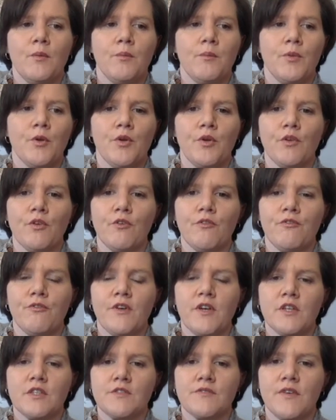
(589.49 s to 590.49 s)
put your
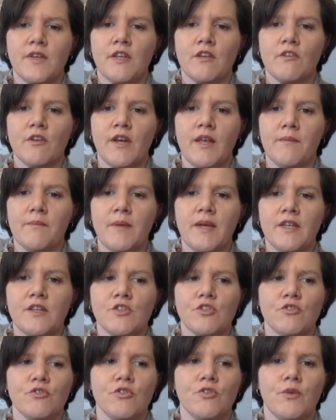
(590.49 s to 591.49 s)
first finger on it and make
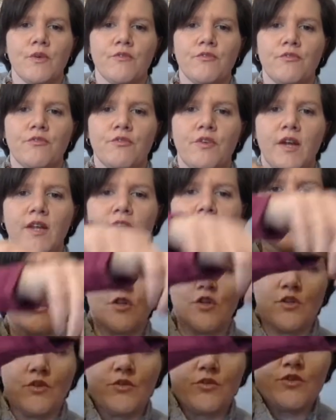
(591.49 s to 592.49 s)
sure you're in fret
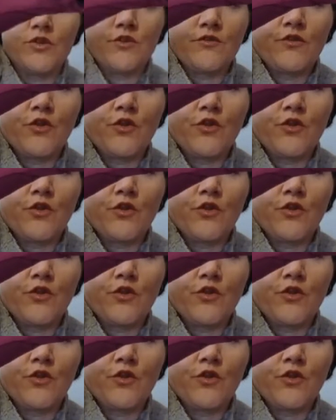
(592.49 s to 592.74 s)
2. So you've